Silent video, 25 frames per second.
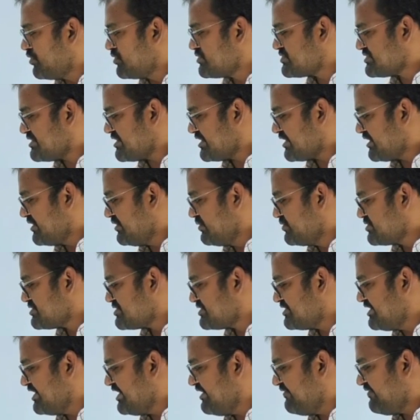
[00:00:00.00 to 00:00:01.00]
circuits,
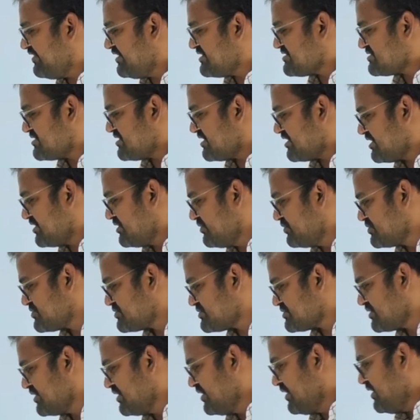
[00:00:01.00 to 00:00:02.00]
three phase
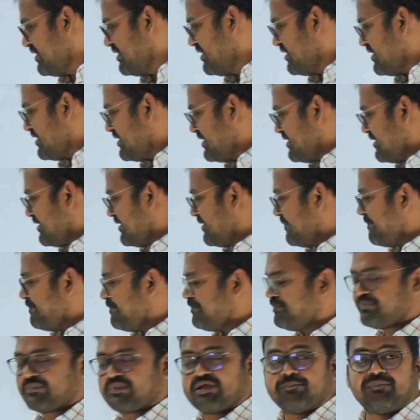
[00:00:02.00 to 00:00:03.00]
circuits,
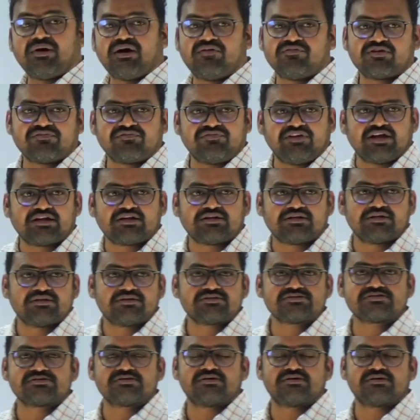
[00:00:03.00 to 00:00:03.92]
power factors,